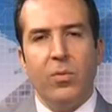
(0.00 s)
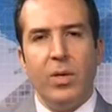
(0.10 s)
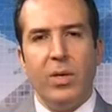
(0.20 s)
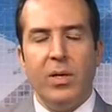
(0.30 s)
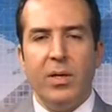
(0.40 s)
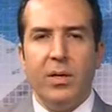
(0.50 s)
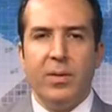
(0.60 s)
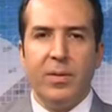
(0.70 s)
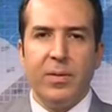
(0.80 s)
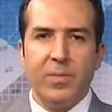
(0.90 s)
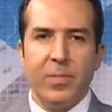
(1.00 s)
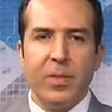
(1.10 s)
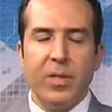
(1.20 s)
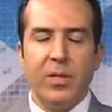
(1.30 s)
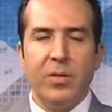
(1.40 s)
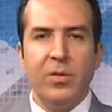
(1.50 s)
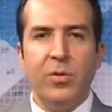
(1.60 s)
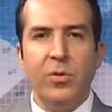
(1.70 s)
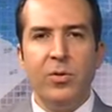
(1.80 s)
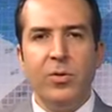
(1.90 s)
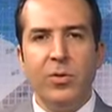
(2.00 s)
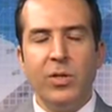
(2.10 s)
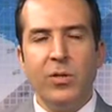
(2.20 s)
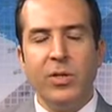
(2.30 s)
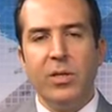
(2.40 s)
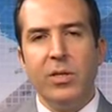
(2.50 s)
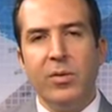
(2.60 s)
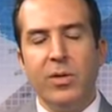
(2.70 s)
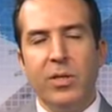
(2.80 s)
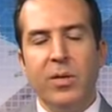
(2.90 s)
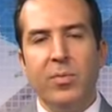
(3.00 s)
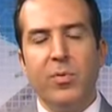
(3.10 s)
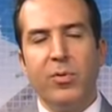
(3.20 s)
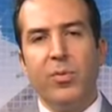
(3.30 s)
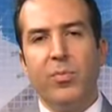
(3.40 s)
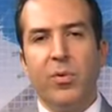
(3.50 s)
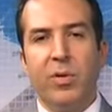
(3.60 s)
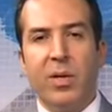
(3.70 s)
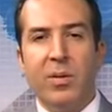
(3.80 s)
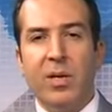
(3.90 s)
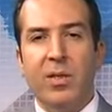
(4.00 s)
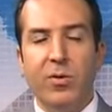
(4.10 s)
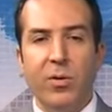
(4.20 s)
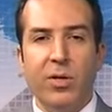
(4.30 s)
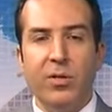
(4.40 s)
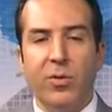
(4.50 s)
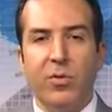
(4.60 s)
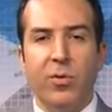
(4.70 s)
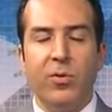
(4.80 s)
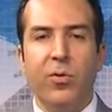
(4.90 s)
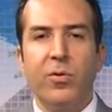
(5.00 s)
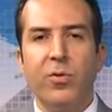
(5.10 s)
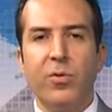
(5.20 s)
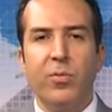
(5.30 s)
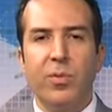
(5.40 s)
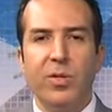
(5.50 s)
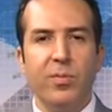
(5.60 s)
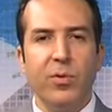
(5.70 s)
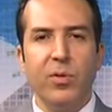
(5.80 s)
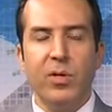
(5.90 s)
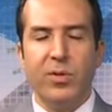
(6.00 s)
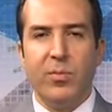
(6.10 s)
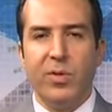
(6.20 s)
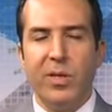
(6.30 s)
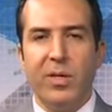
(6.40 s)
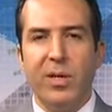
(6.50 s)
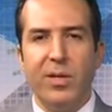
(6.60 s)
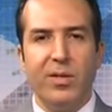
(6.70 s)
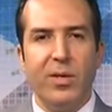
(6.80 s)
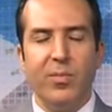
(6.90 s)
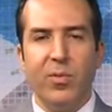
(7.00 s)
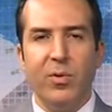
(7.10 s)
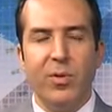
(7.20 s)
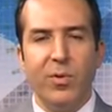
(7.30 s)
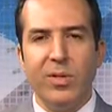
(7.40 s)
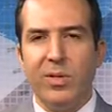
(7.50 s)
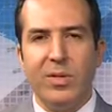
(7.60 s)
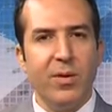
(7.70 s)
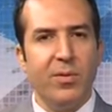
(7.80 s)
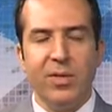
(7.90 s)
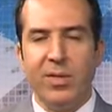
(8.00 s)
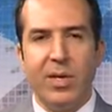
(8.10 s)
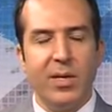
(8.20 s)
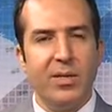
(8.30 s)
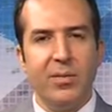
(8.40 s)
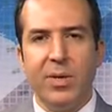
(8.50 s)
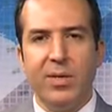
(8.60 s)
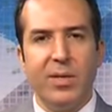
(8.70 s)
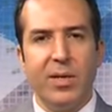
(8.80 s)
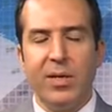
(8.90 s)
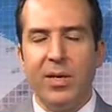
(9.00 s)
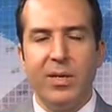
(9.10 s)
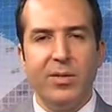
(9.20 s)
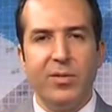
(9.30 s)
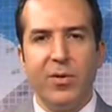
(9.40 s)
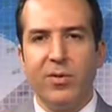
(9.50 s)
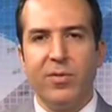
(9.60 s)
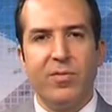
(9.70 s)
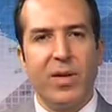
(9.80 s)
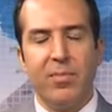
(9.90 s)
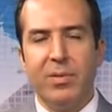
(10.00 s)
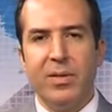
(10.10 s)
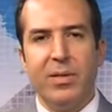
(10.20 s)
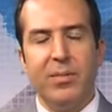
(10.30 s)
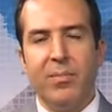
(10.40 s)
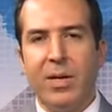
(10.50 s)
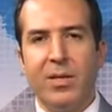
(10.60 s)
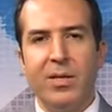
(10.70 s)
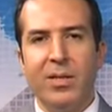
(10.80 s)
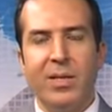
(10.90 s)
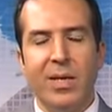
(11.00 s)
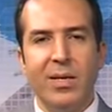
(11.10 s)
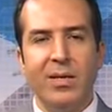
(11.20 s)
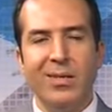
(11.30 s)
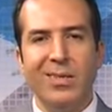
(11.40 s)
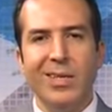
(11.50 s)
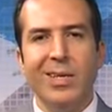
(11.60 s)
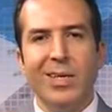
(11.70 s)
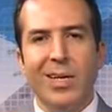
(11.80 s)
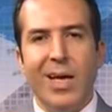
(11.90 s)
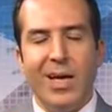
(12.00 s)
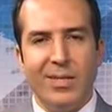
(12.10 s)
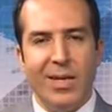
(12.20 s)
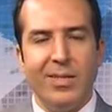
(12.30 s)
Well, you hit an important point. In the US or Europe, this model is mostly a real estate model. Once the tower is erected, basically it's cost of capital, managing the tenants, as